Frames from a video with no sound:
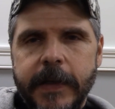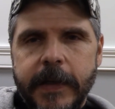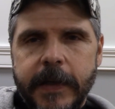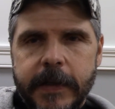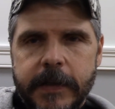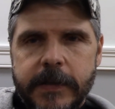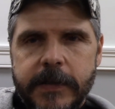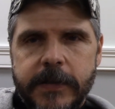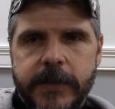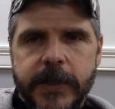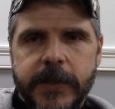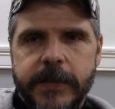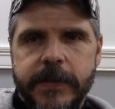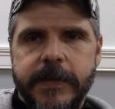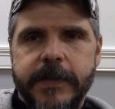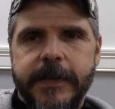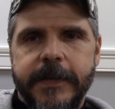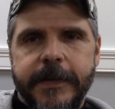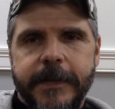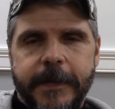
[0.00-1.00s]
It's just,
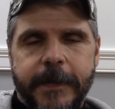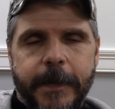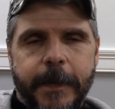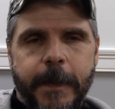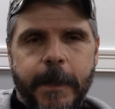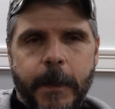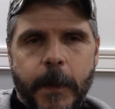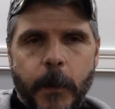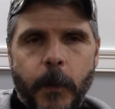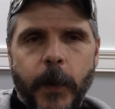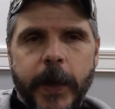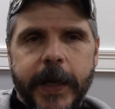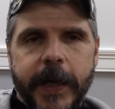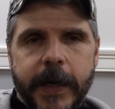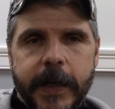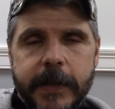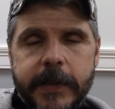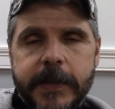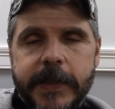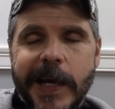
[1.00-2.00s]
we got
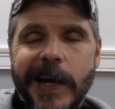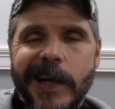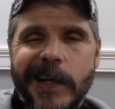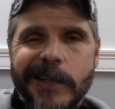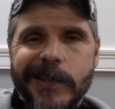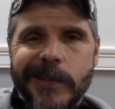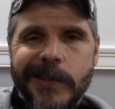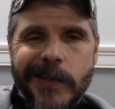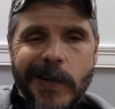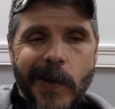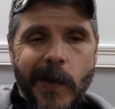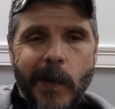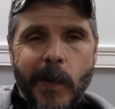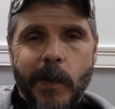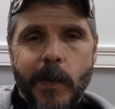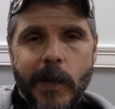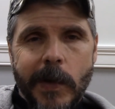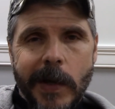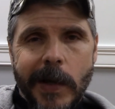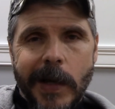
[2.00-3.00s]
a ton of snow,
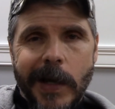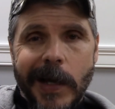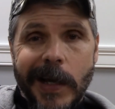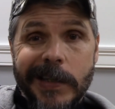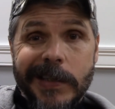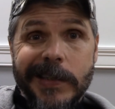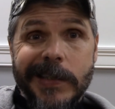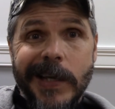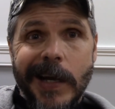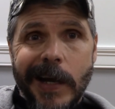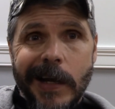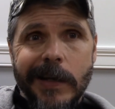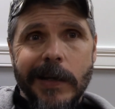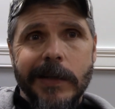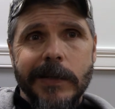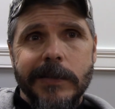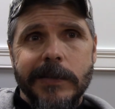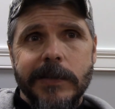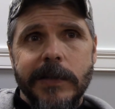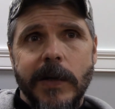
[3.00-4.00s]

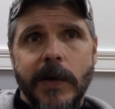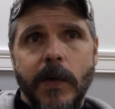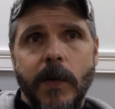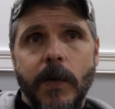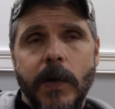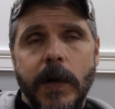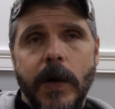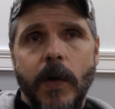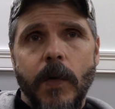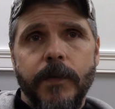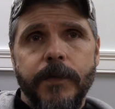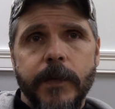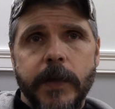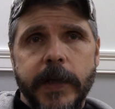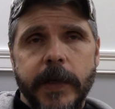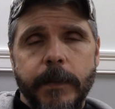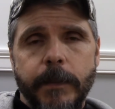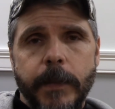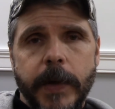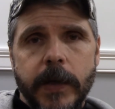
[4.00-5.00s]
and
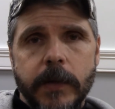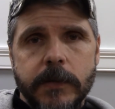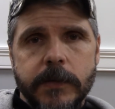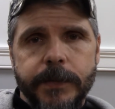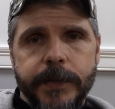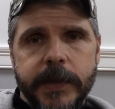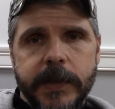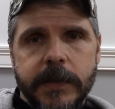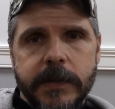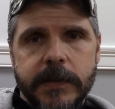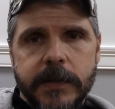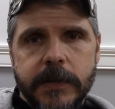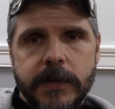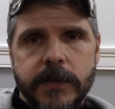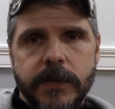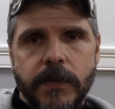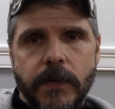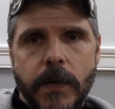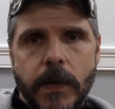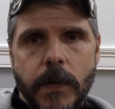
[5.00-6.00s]
hopefully it melts, because it's
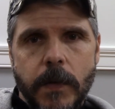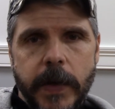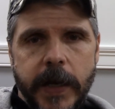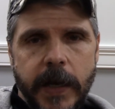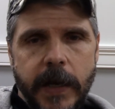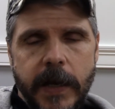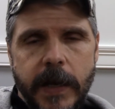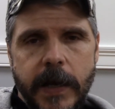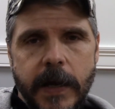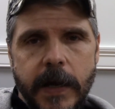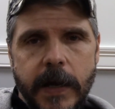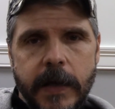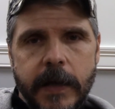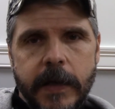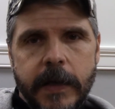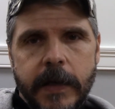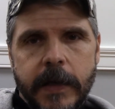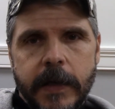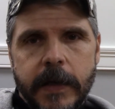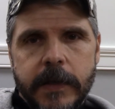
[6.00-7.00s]
throwing a
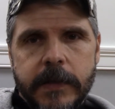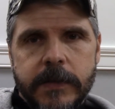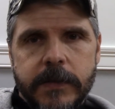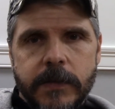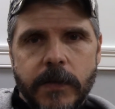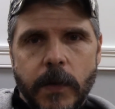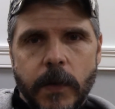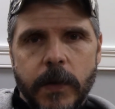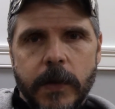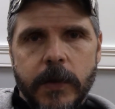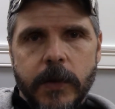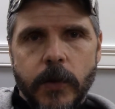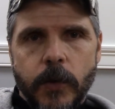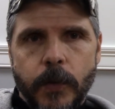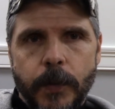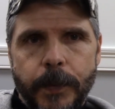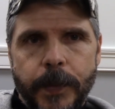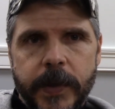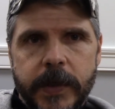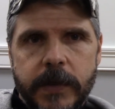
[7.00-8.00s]

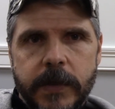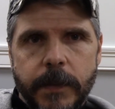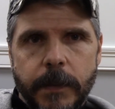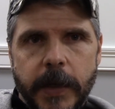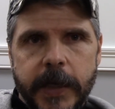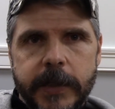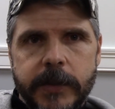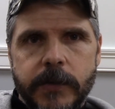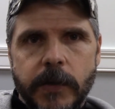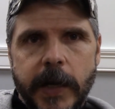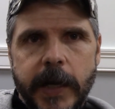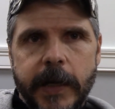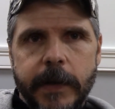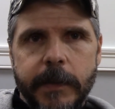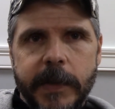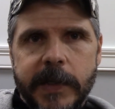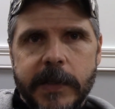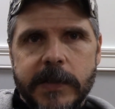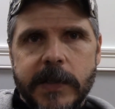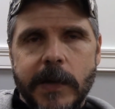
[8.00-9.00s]
loop into my training,
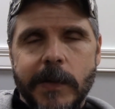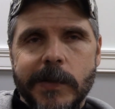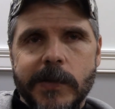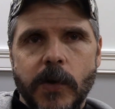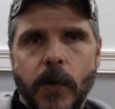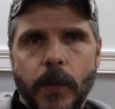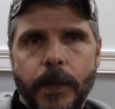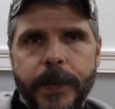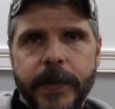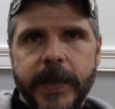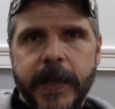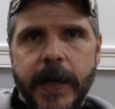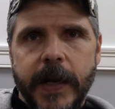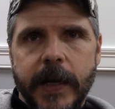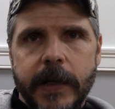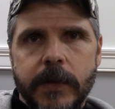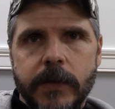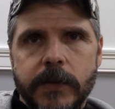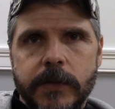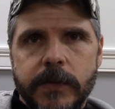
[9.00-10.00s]
because I was hoping that
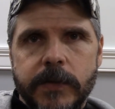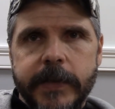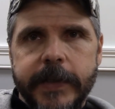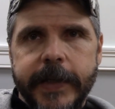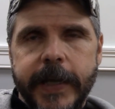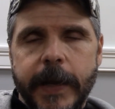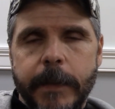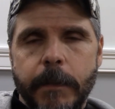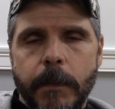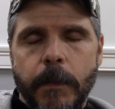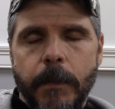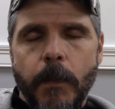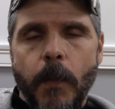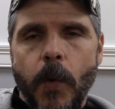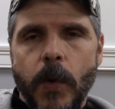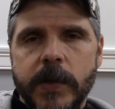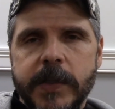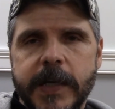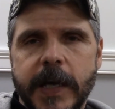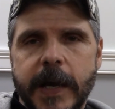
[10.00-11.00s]
I could get
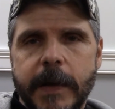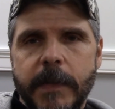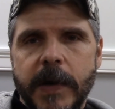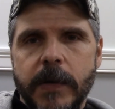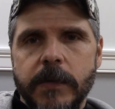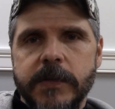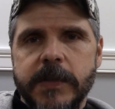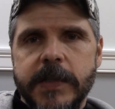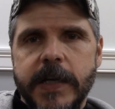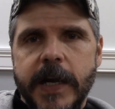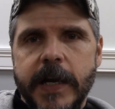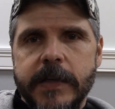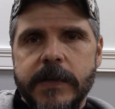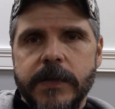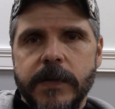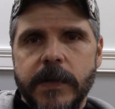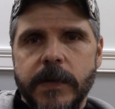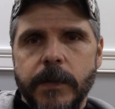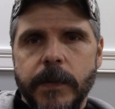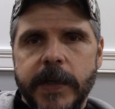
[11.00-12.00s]
more time outside
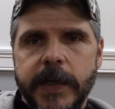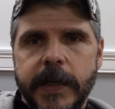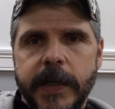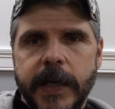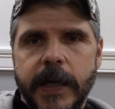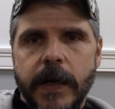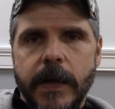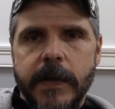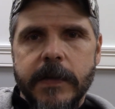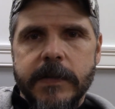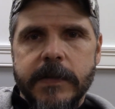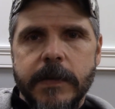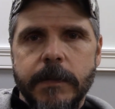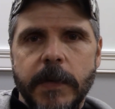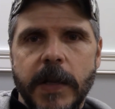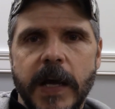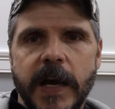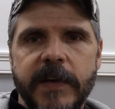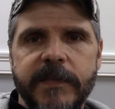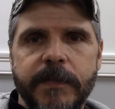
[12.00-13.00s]
so that we can get on some
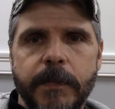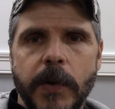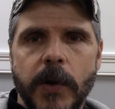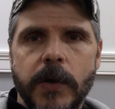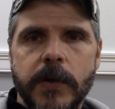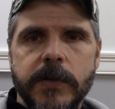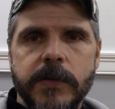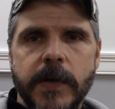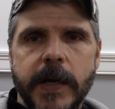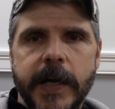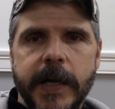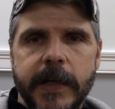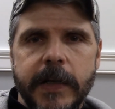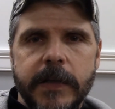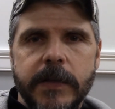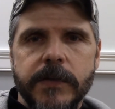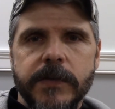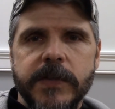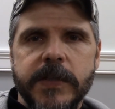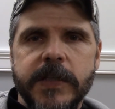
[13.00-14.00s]
live bird training.
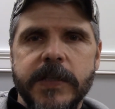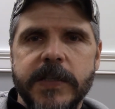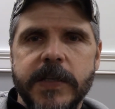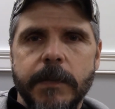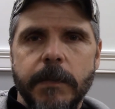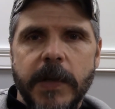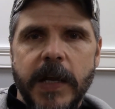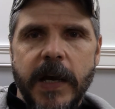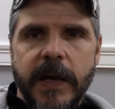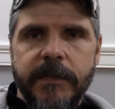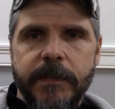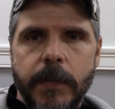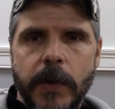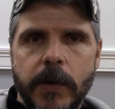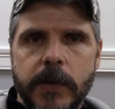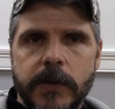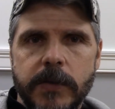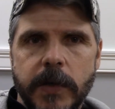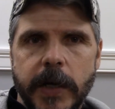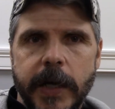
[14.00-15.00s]
And you'll see some live
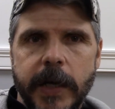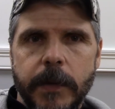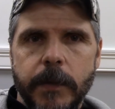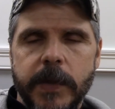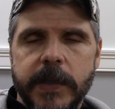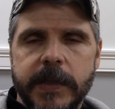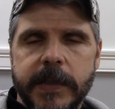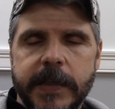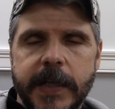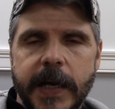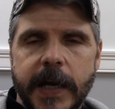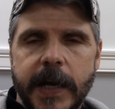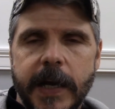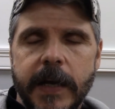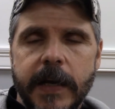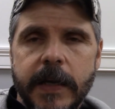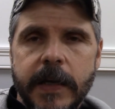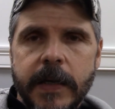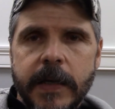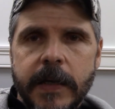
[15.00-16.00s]
bird training with
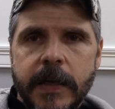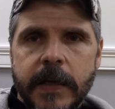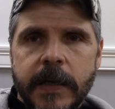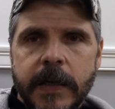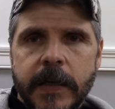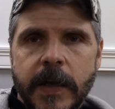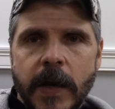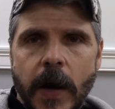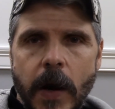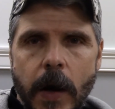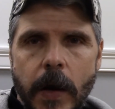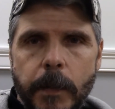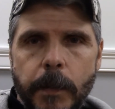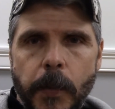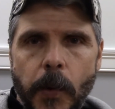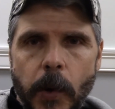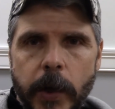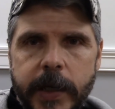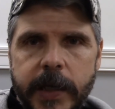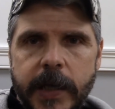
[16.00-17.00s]
On
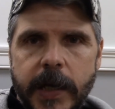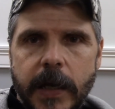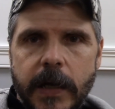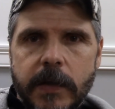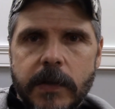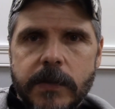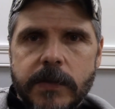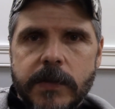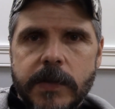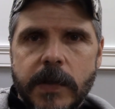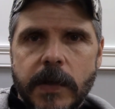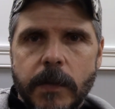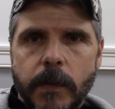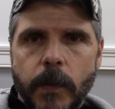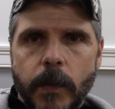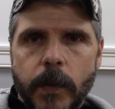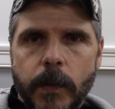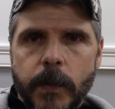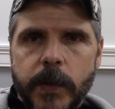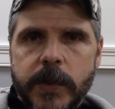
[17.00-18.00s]
Point Kennels
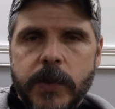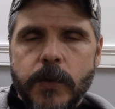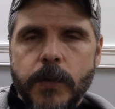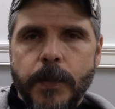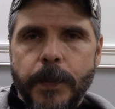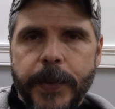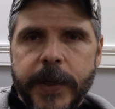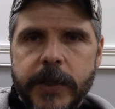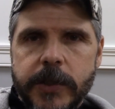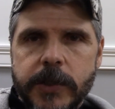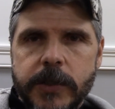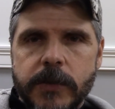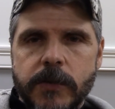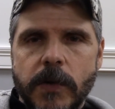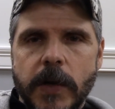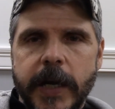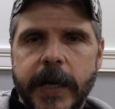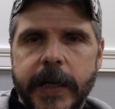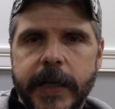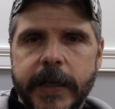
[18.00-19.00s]
when we do pigeon
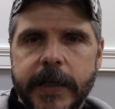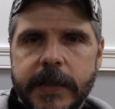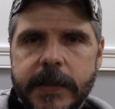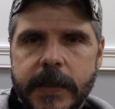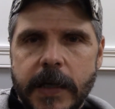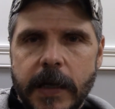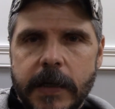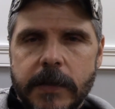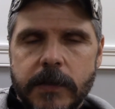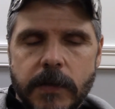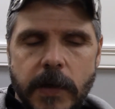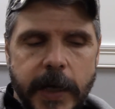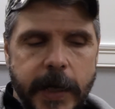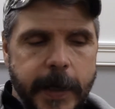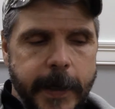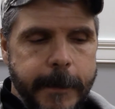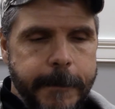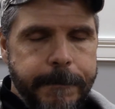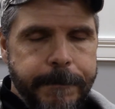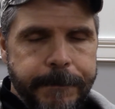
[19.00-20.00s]
training and duck
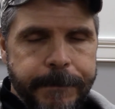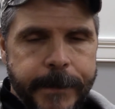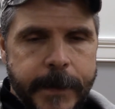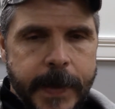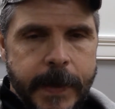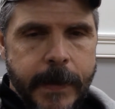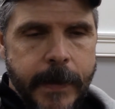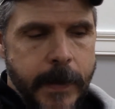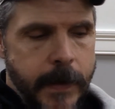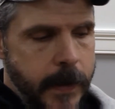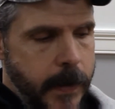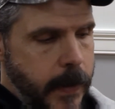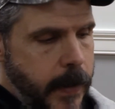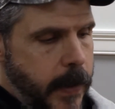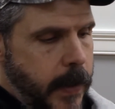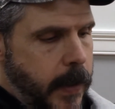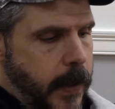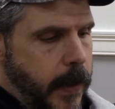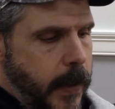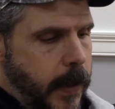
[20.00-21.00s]
training.
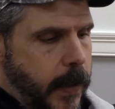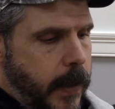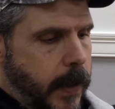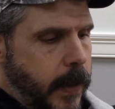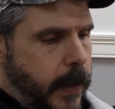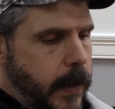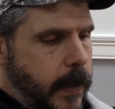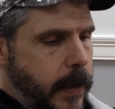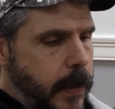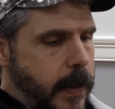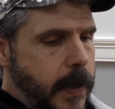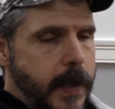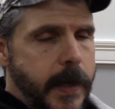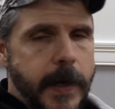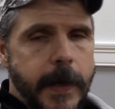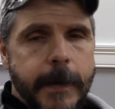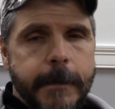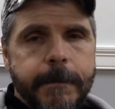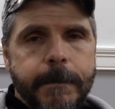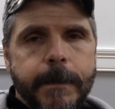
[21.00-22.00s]
And
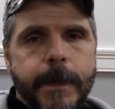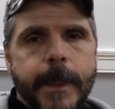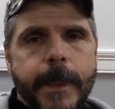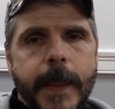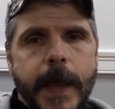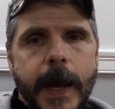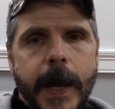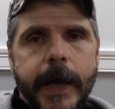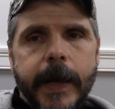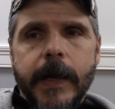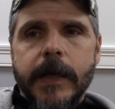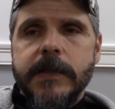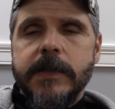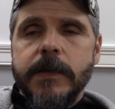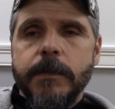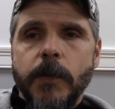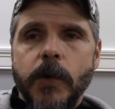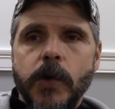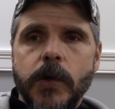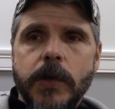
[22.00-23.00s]
I got
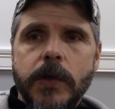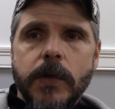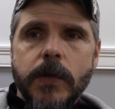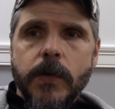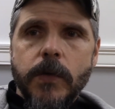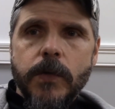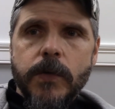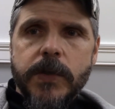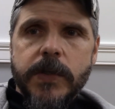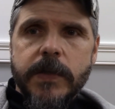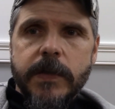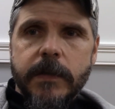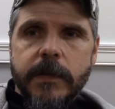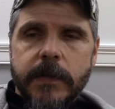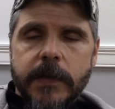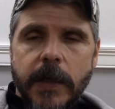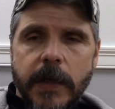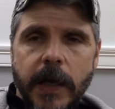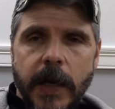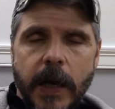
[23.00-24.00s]
some good news,
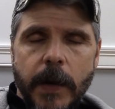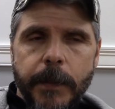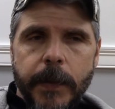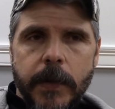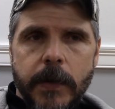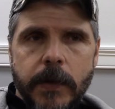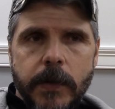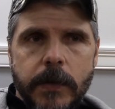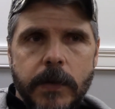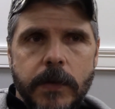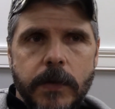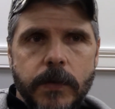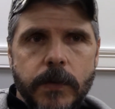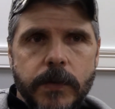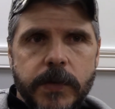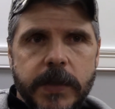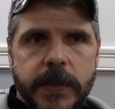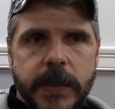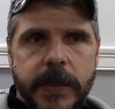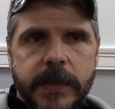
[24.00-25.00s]
a couple of good
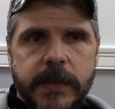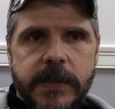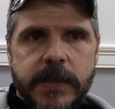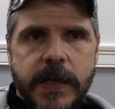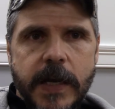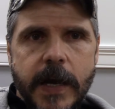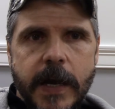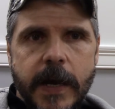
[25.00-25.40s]
news things.